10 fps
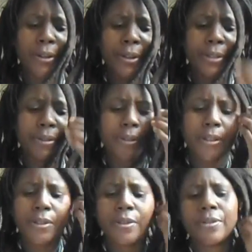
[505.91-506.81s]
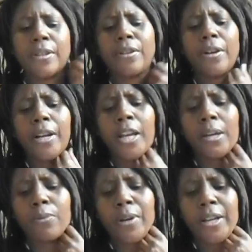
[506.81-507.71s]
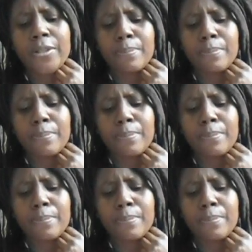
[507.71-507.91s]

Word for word: It's, it's this thing called Eight Ways